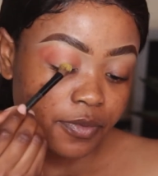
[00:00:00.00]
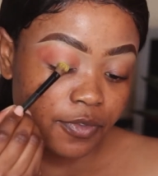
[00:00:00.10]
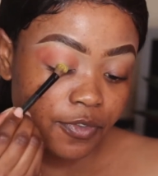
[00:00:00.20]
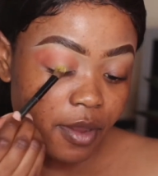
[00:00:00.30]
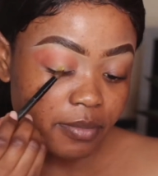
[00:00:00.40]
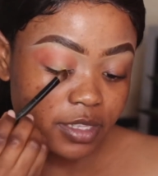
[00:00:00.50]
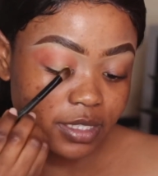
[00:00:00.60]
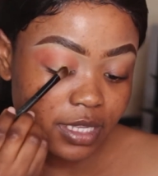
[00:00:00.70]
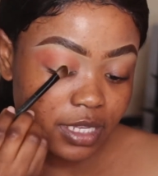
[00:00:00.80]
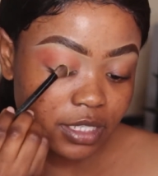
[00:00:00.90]
from the
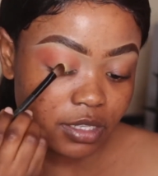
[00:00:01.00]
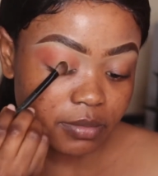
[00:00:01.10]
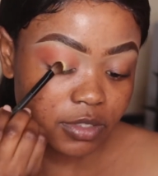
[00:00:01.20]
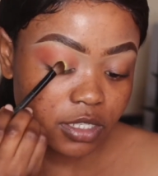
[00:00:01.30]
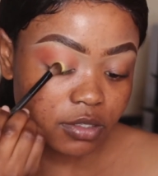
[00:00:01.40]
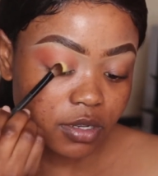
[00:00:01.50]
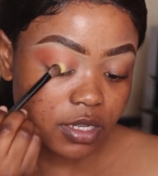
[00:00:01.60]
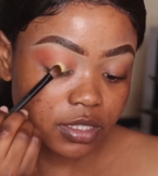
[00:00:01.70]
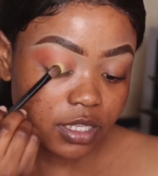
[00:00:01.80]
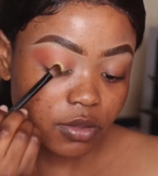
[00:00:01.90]
center. So I'm just
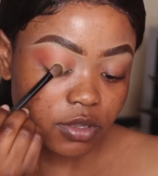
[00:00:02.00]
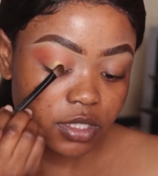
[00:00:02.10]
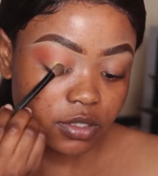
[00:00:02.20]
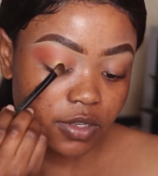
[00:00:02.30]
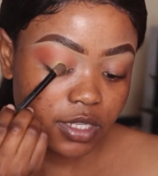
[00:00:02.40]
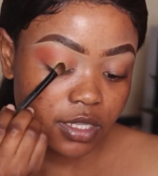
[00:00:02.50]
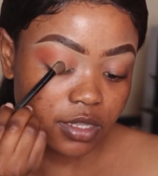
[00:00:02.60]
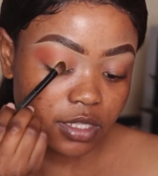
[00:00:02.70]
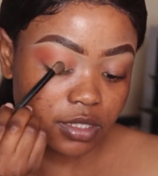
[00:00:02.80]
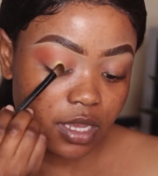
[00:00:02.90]
gonna start concentrating this